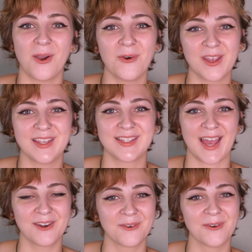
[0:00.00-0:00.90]
yogi
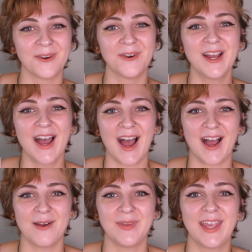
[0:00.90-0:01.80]
Sadhguru,
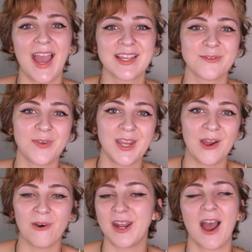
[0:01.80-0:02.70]
he has a
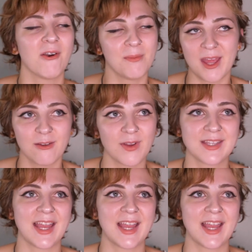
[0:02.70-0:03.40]
video on how to manifest